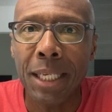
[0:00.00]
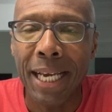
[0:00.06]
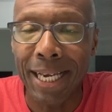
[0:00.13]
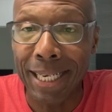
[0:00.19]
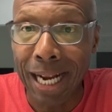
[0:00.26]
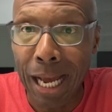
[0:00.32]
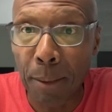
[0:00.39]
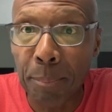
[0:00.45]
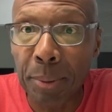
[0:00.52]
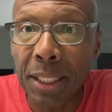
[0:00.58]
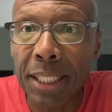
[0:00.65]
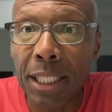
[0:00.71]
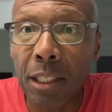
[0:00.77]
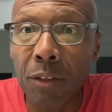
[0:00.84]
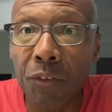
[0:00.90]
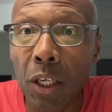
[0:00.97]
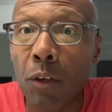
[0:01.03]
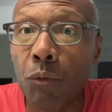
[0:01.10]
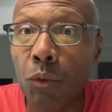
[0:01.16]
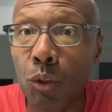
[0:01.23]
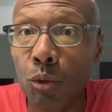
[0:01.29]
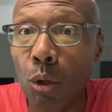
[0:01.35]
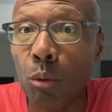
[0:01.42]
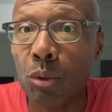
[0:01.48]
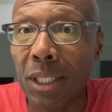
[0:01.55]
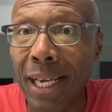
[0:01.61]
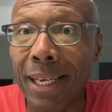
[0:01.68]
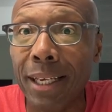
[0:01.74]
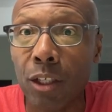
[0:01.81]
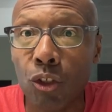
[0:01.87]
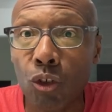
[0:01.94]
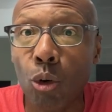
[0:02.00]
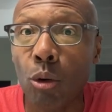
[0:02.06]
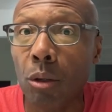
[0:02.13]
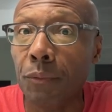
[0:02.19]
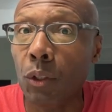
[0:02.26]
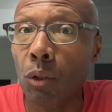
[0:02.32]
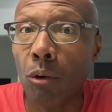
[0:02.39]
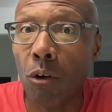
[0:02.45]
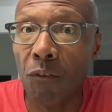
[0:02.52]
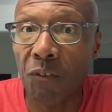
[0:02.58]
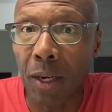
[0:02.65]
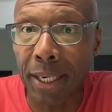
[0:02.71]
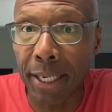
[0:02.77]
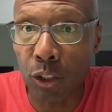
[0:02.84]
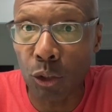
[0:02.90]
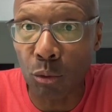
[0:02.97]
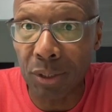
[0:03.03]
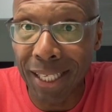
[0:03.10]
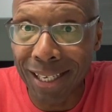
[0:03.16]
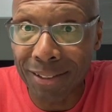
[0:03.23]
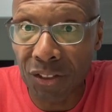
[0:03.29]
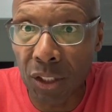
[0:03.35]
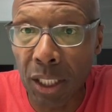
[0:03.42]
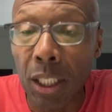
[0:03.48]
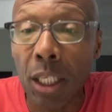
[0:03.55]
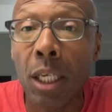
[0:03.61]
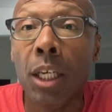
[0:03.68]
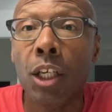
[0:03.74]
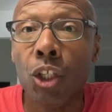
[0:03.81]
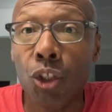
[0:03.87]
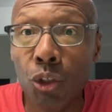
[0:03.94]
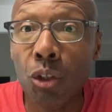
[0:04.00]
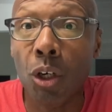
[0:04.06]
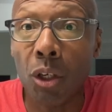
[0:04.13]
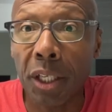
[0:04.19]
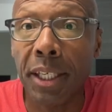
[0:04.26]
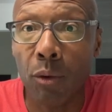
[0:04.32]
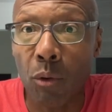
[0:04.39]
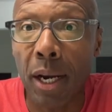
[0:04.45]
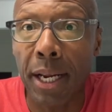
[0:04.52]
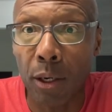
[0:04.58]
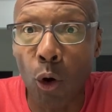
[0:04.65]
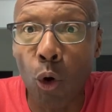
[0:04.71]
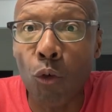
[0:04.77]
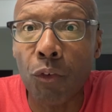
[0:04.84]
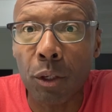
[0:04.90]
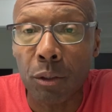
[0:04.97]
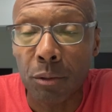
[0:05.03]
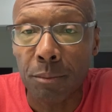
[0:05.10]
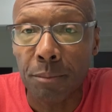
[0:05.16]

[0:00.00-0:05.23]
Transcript: And I believe if you don't take control of your own financial destiny, you're going to get ran over.